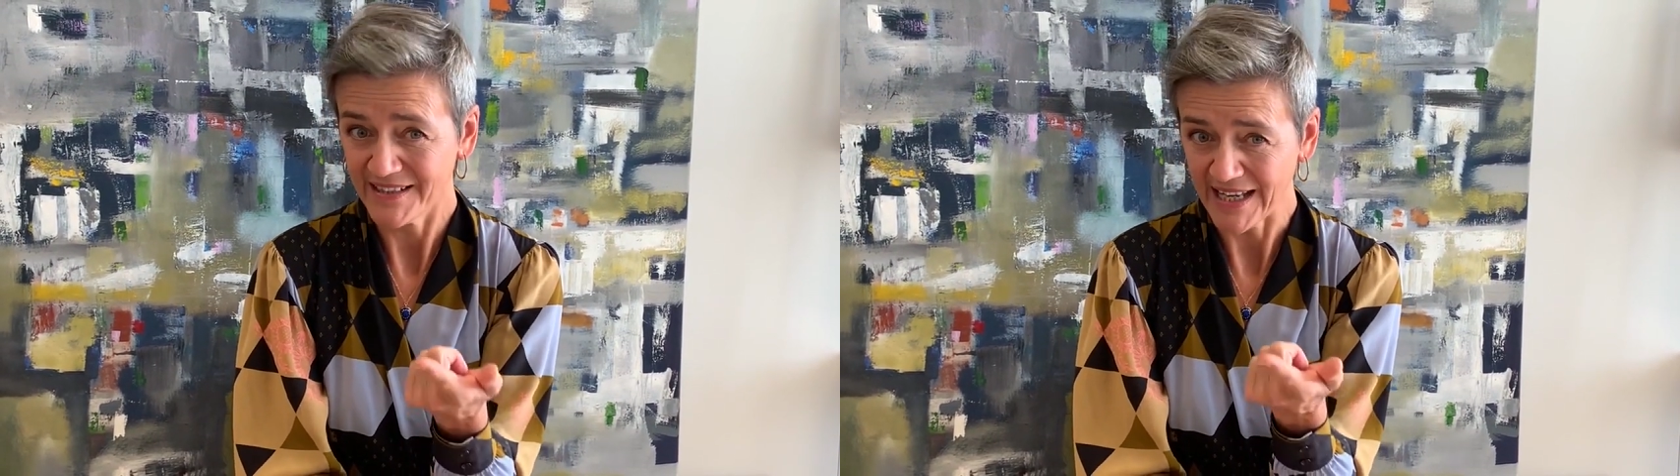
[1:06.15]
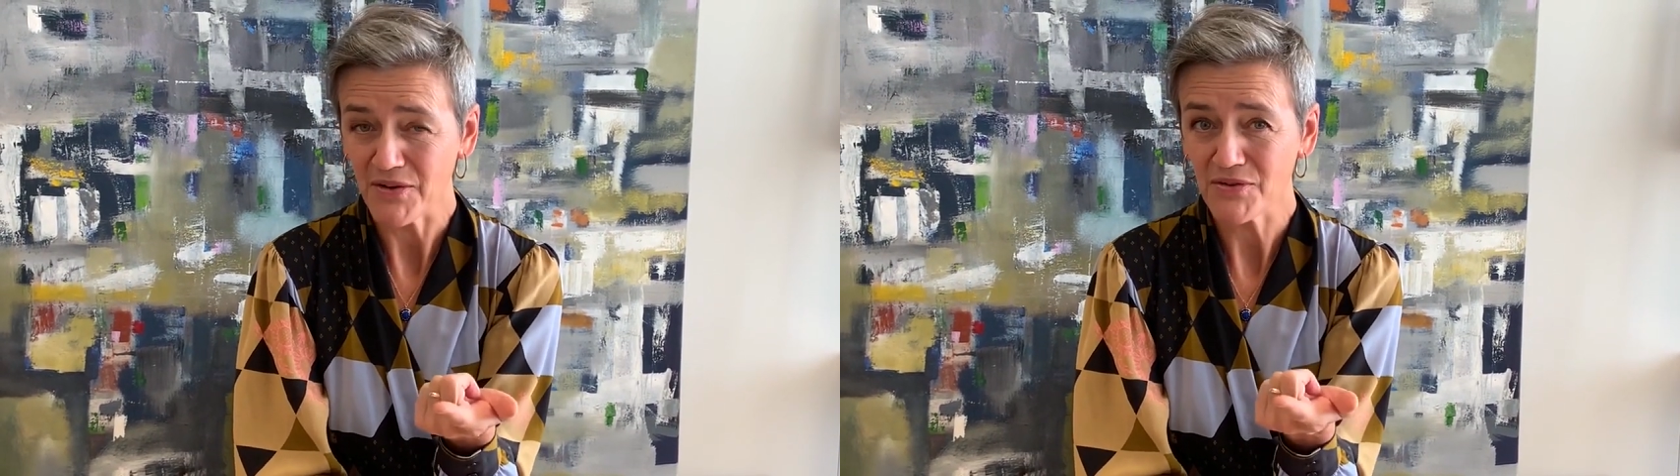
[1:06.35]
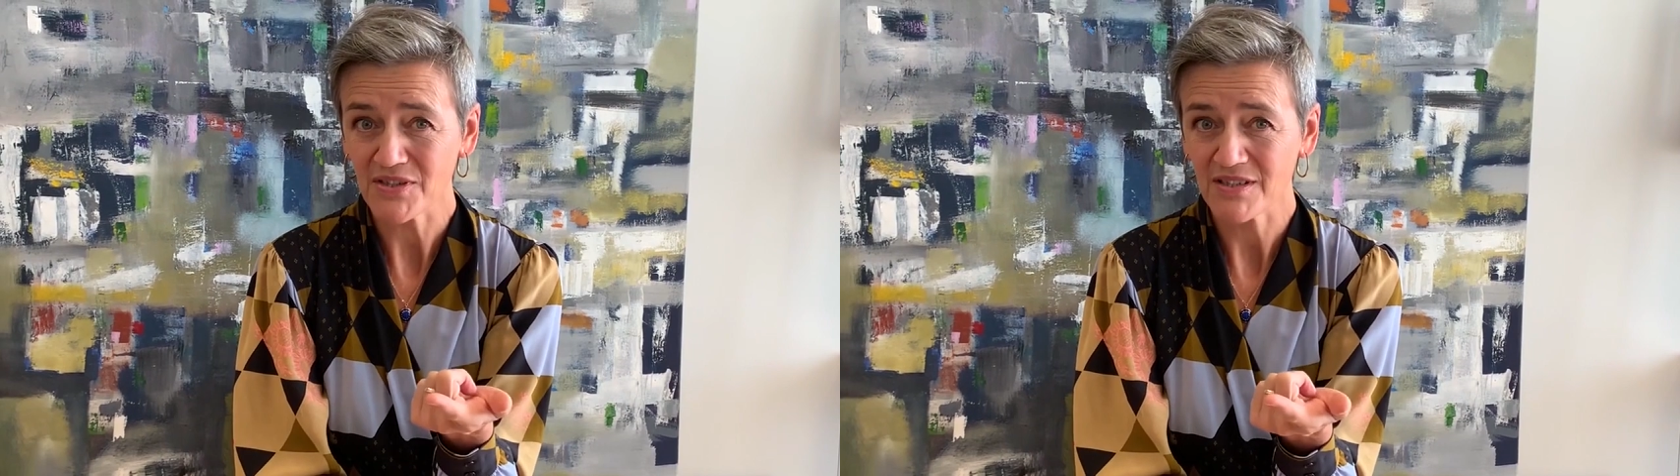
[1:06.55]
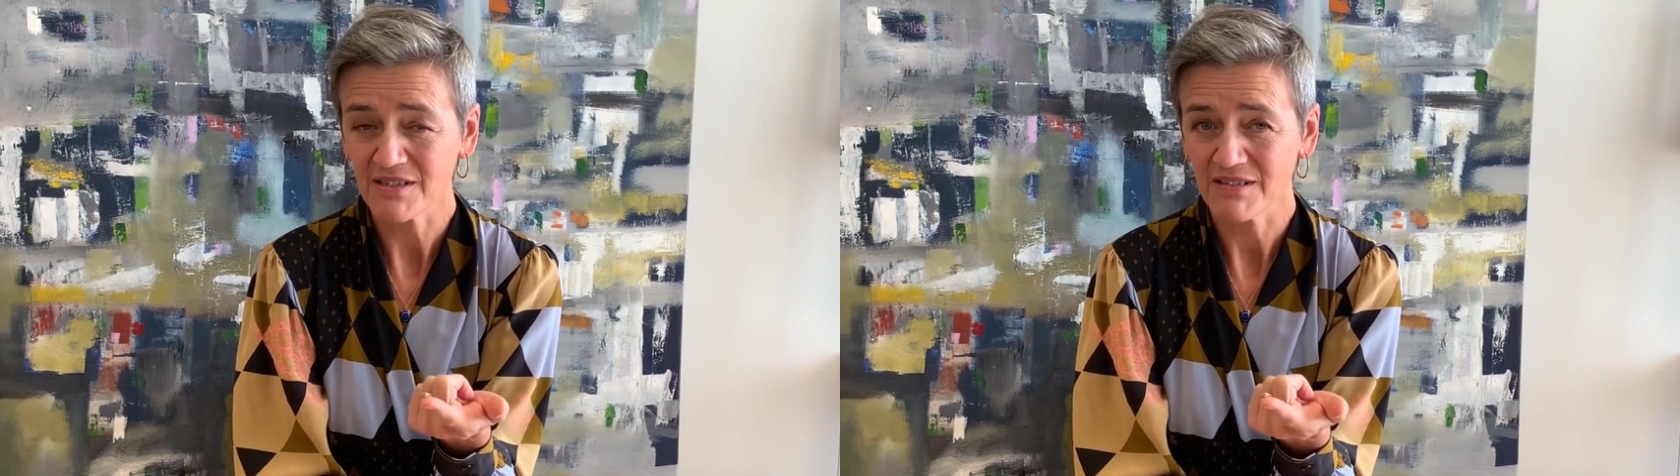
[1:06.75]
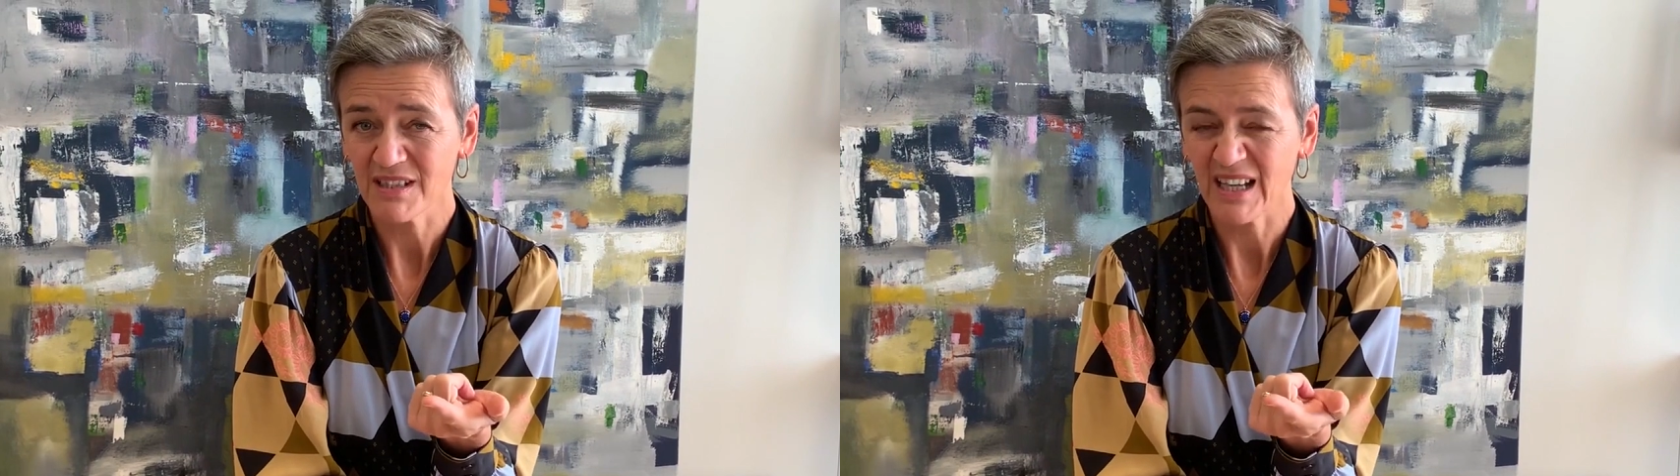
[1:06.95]

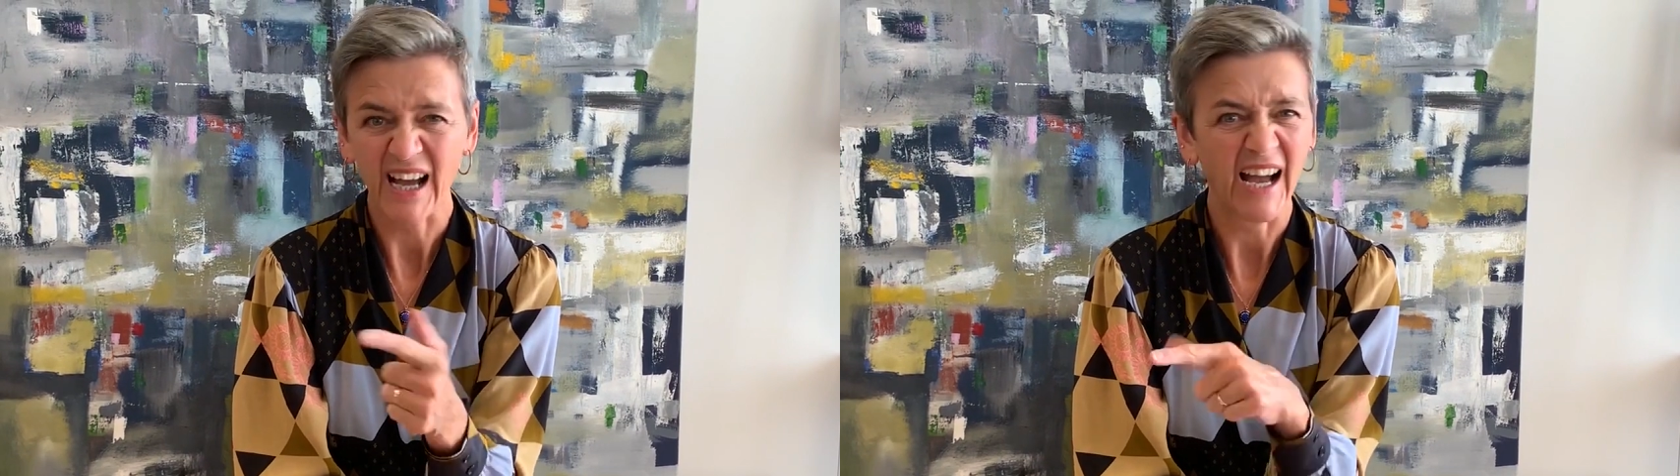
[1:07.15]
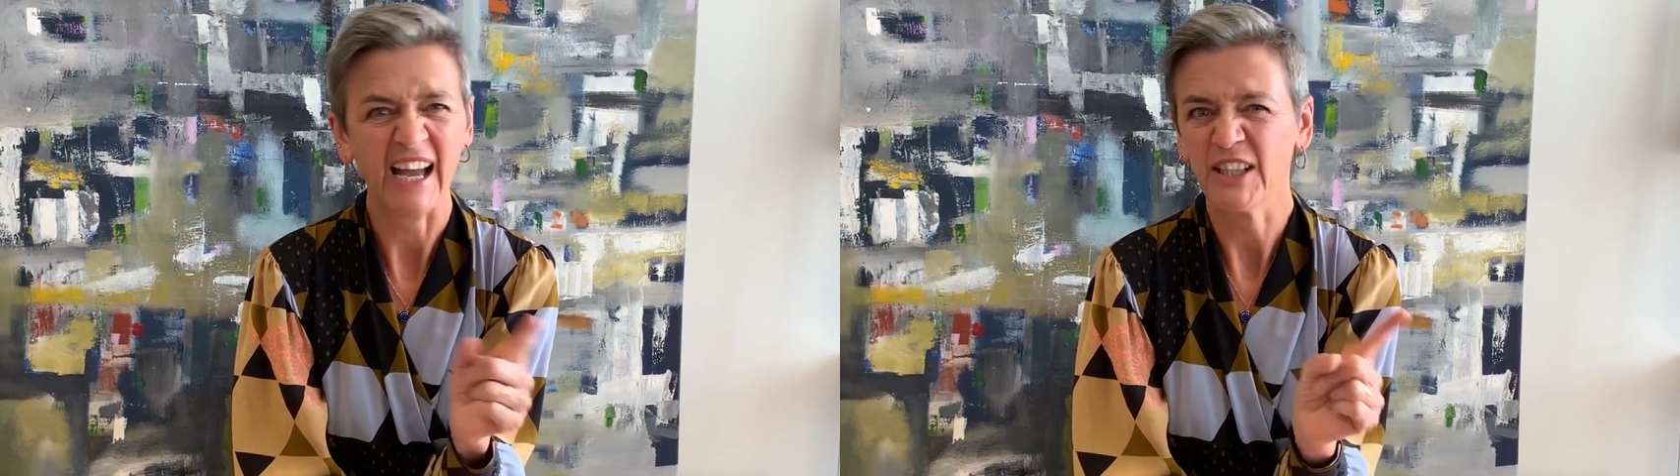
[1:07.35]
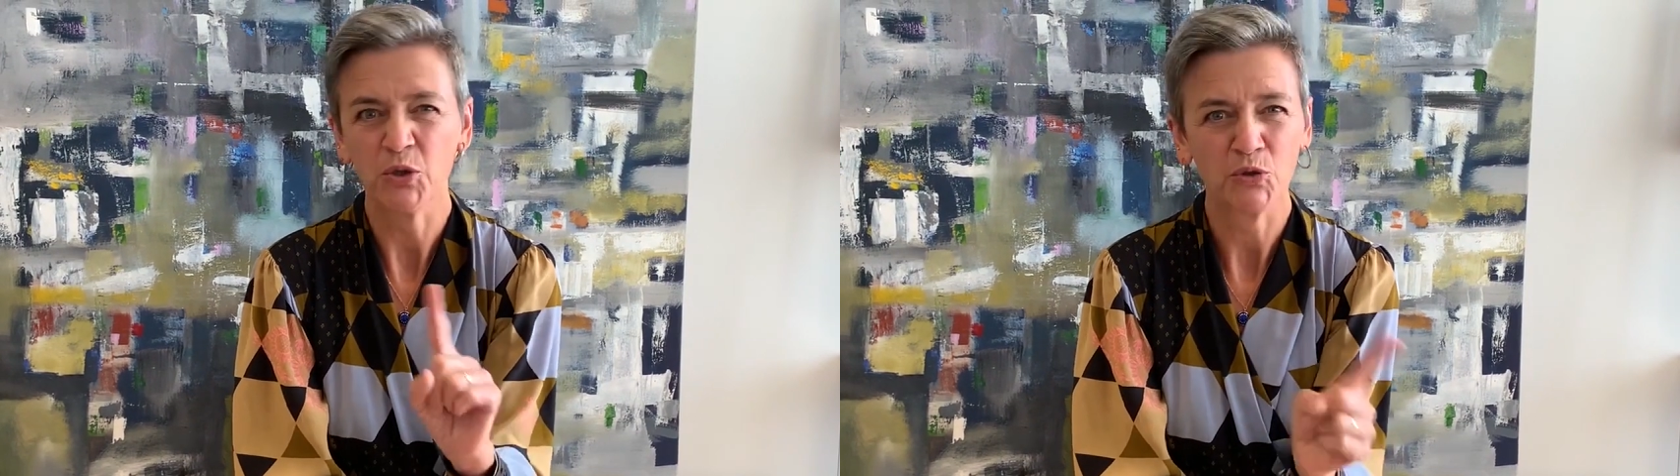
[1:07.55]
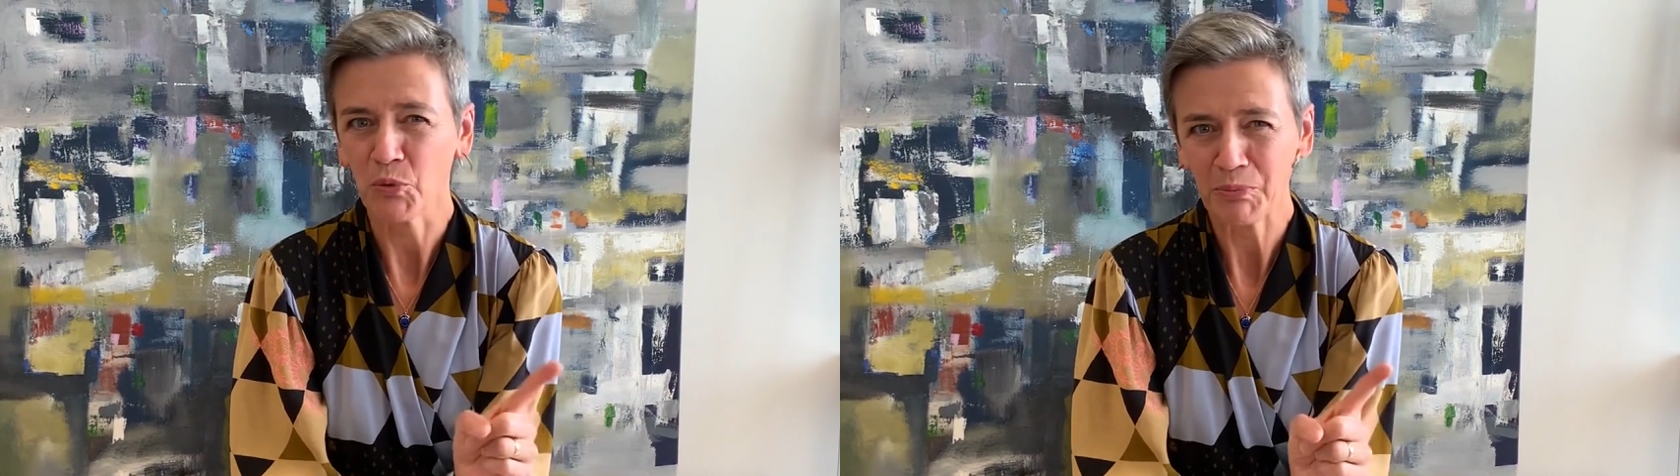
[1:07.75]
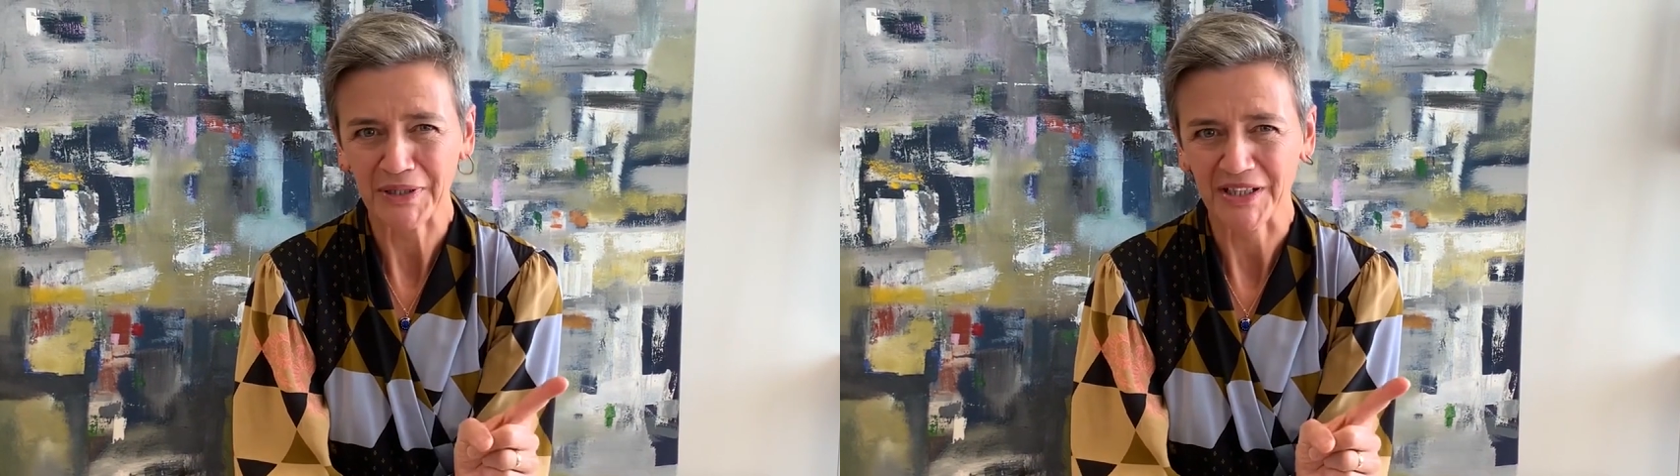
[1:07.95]
doubts, I don't
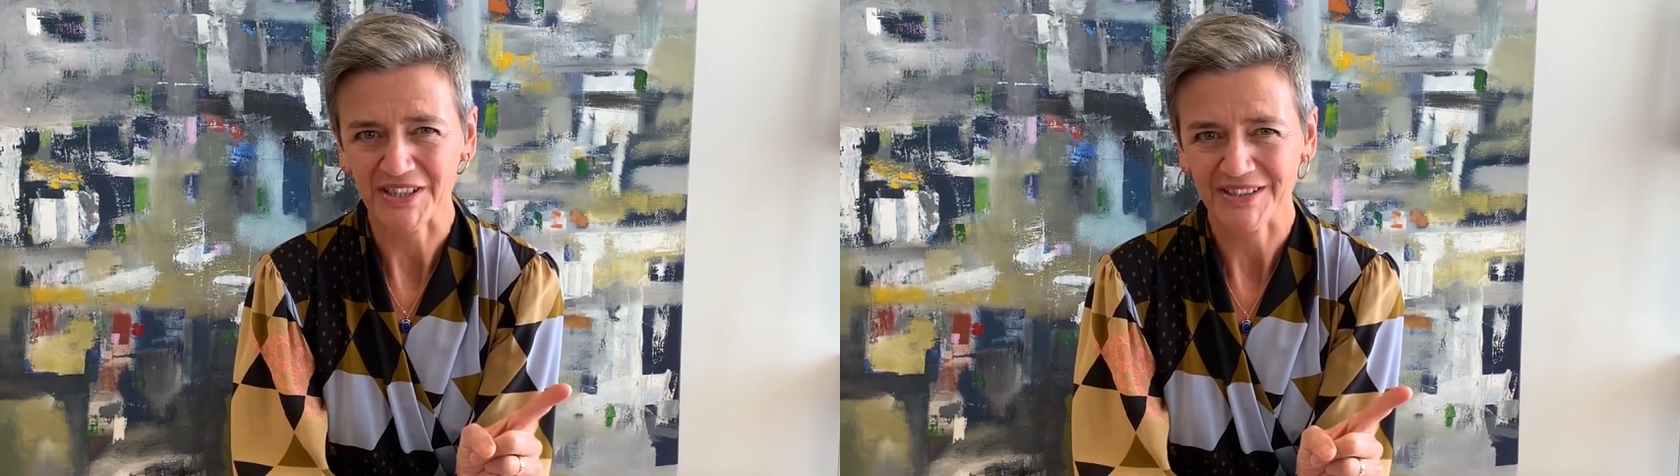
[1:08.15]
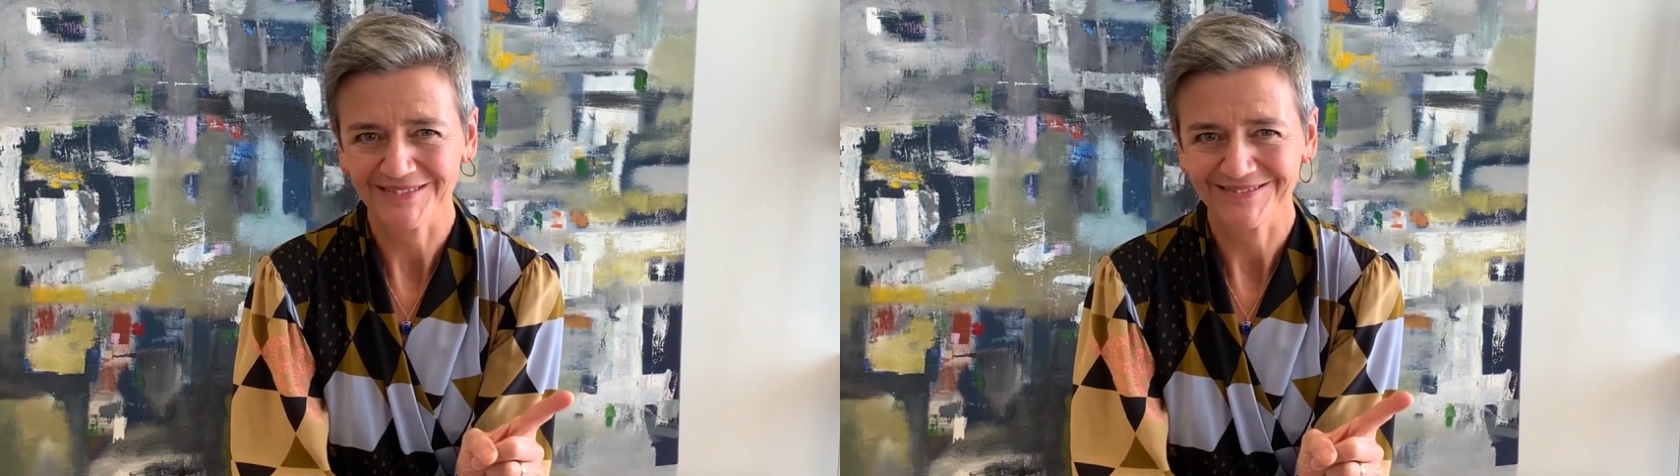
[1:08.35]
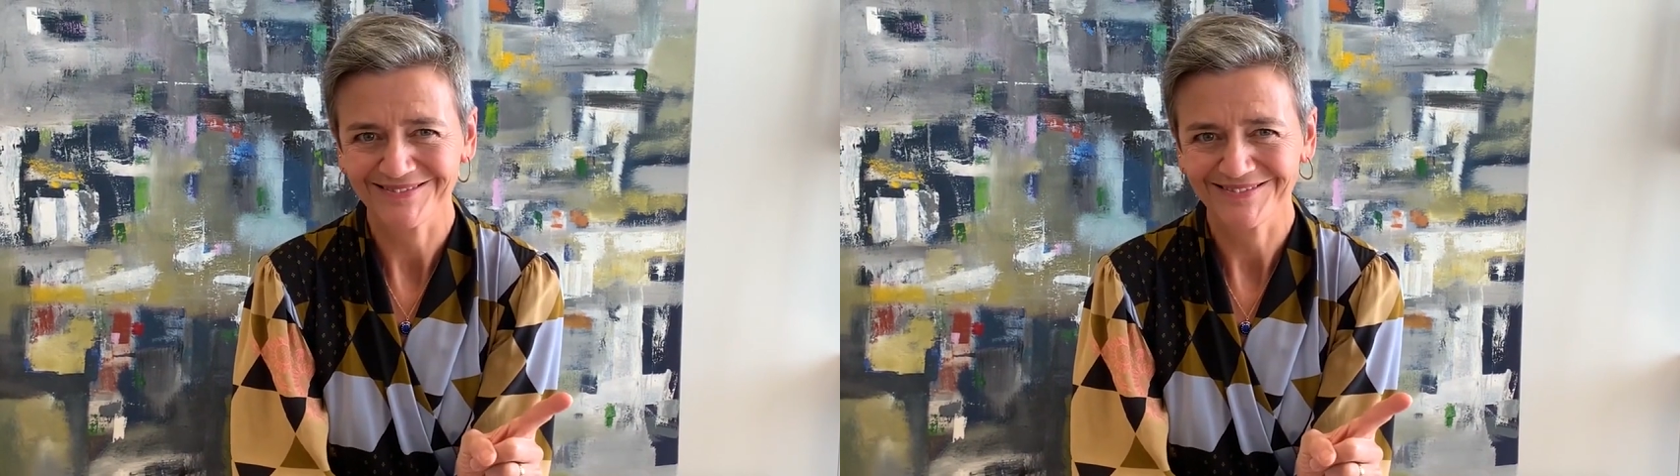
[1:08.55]
open it.